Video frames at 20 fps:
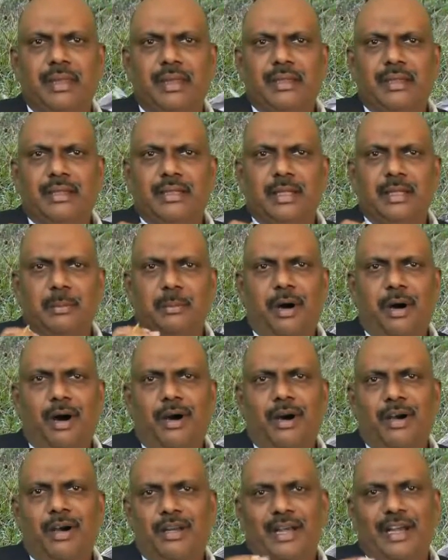the
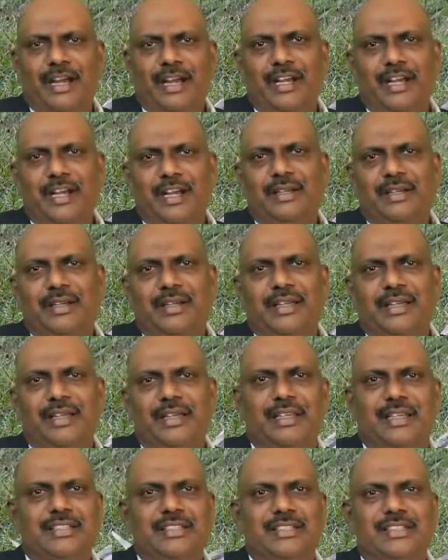bar-headed
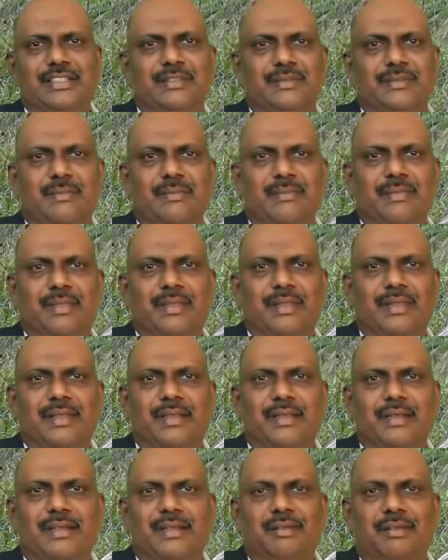geese,
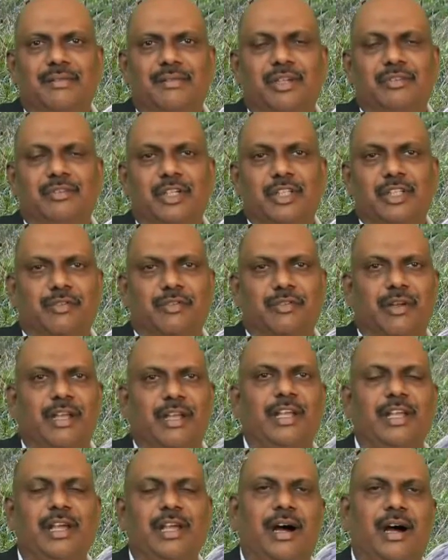which was
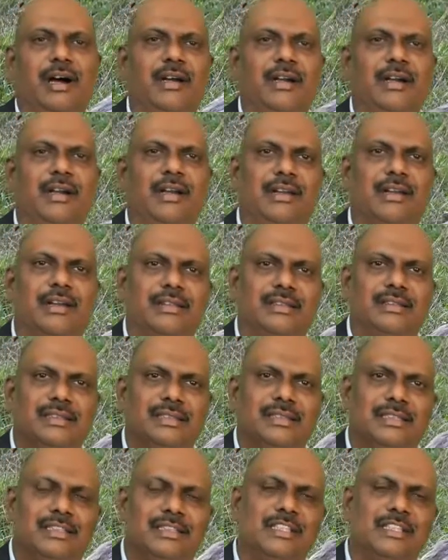flying at
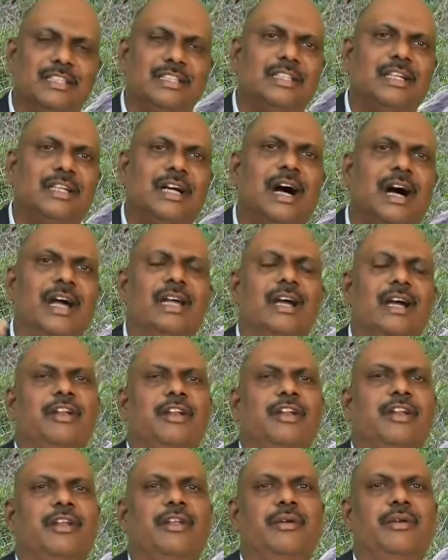such a high
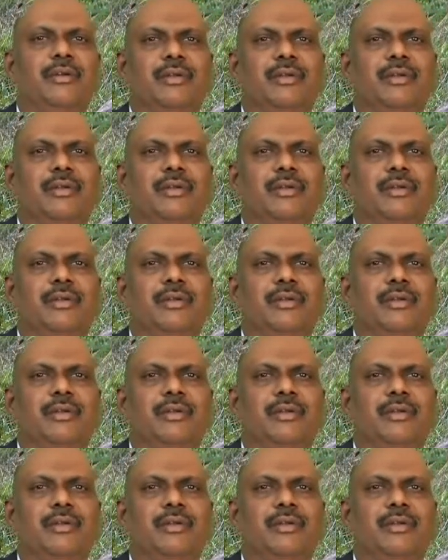altitude.